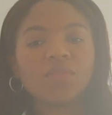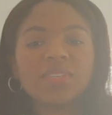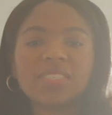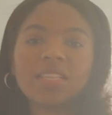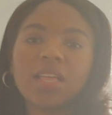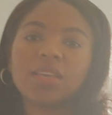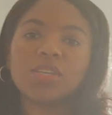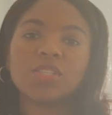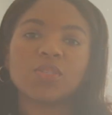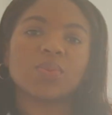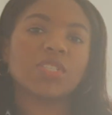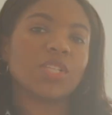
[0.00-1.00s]
his
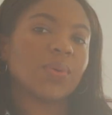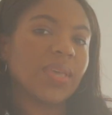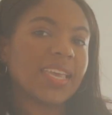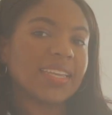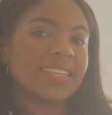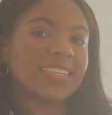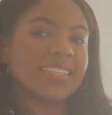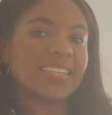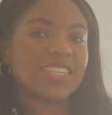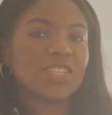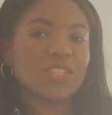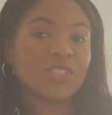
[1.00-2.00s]
clients was located
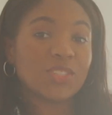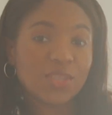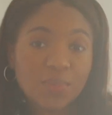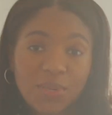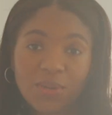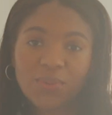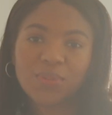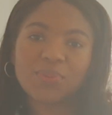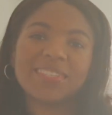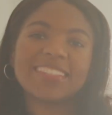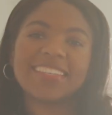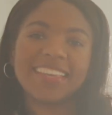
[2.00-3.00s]
in Thibodaux,
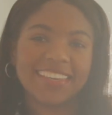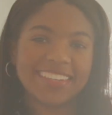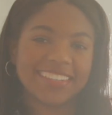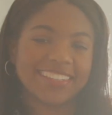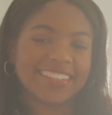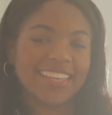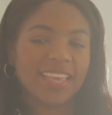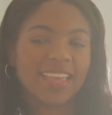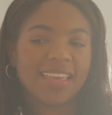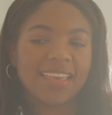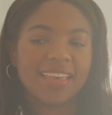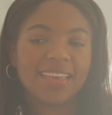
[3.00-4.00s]
Louisiana,
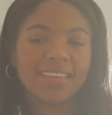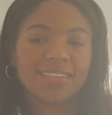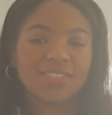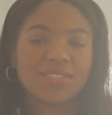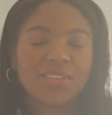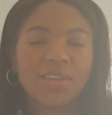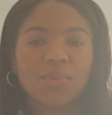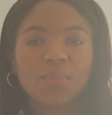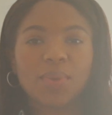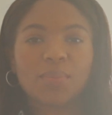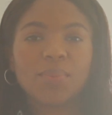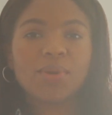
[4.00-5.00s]
and I
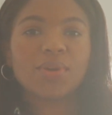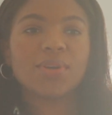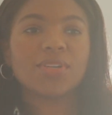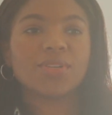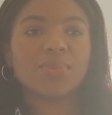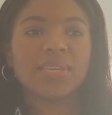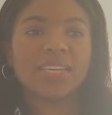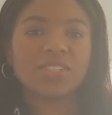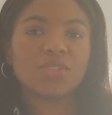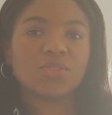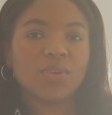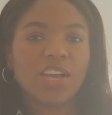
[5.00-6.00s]
remember we had
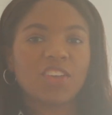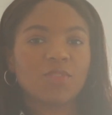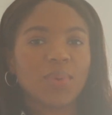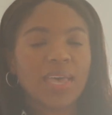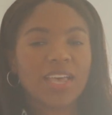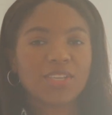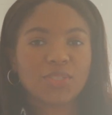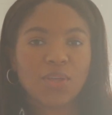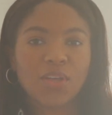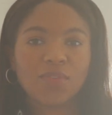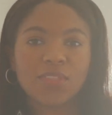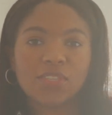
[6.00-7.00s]
to drive past
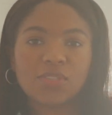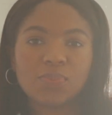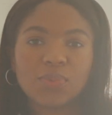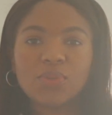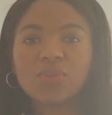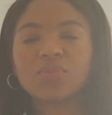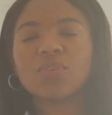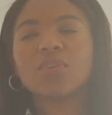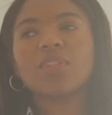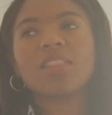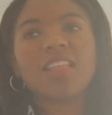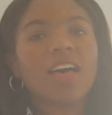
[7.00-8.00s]
all of this
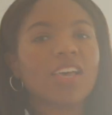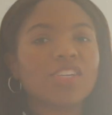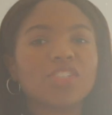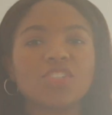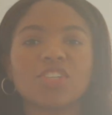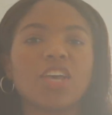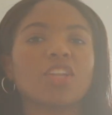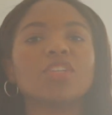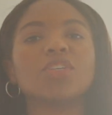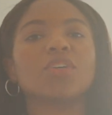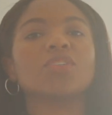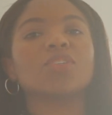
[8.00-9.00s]
beautiful, lush,
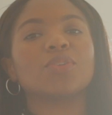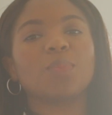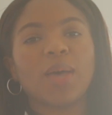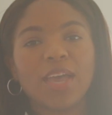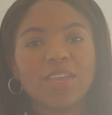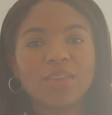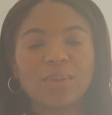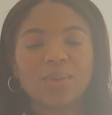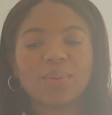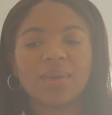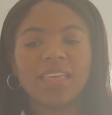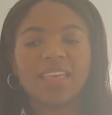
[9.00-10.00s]
unadulterated bayou,